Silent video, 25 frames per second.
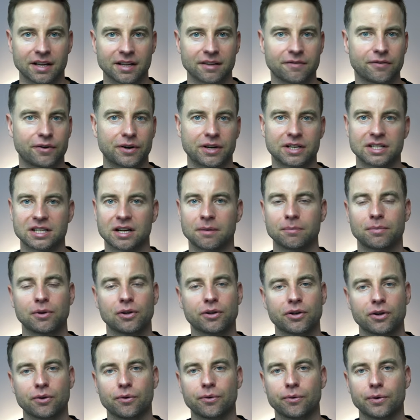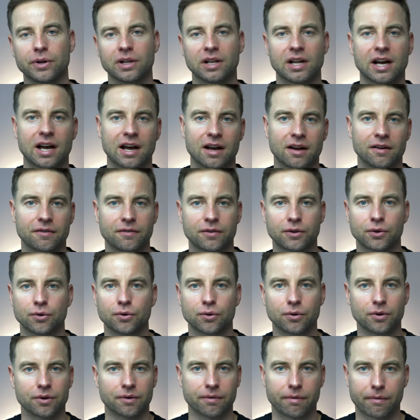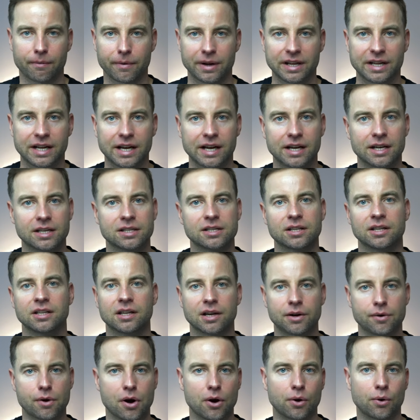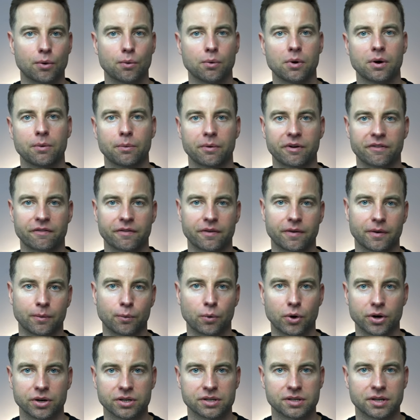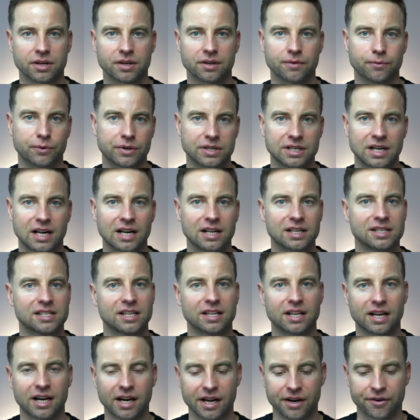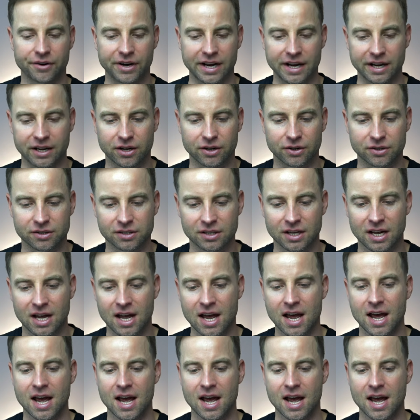And for example, you will have 2 or 3 days in a row with worse results and higher ACOS,